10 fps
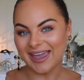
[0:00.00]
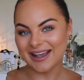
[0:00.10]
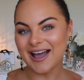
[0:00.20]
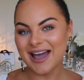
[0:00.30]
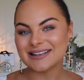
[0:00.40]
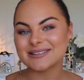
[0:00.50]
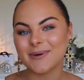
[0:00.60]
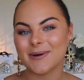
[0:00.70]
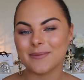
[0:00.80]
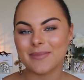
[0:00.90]
Hey guys,
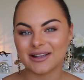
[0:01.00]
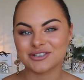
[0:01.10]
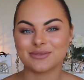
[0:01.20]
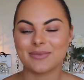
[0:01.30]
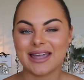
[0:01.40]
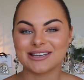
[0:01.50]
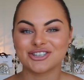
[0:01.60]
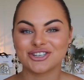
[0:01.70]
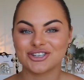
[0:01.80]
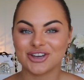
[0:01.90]
welcome back to my
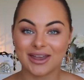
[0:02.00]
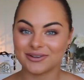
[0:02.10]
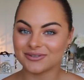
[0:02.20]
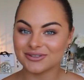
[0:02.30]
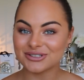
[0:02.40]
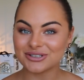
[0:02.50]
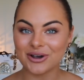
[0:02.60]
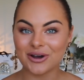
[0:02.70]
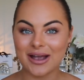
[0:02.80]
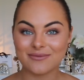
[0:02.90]
channel. So
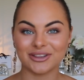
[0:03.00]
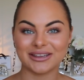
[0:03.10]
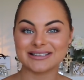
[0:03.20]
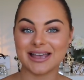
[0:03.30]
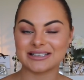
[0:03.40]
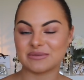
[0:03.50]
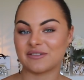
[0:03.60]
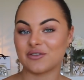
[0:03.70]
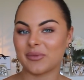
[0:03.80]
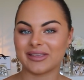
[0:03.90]
I'm really excited to be
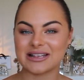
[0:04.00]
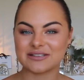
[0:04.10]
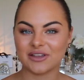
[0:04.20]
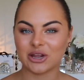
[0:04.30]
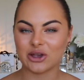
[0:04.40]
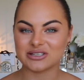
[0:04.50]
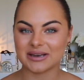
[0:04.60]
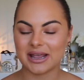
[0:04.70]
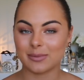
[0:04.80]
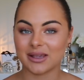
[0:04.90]
filming this video
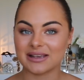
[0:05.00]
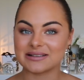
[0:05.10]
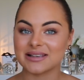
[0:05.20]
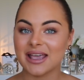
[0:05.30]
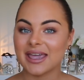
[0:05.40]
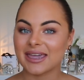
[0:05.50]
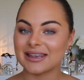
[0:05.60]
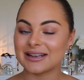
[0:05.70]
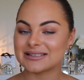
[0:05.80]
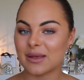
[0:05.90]
today because
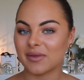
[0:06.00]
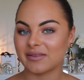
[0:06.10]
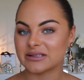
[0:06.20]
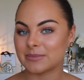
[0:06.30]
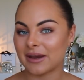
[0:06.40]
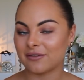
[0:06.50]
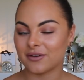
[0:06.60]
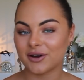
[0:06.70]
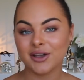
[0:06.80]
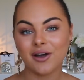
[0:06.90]
it is something that's been
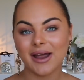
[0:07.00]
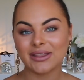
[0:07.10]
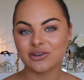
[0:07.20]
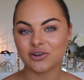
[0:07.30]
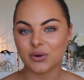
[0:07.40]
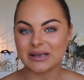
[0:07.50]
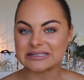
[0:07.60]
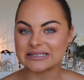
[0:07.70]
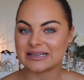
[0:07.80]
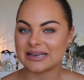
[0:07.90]
very highly
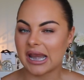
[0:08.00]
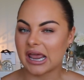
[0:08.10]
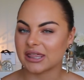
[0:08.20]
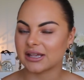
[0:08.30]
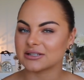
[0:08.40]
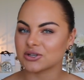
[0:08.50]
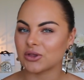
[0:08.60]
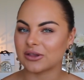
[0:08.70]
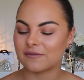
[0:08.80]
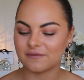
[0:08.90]
requested, and I think it's
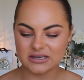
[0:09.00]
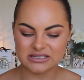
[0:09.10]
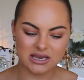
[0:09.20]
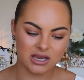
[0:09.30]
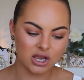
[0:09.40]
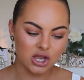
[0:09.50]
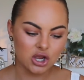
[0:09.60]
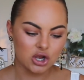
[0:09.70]
only fitting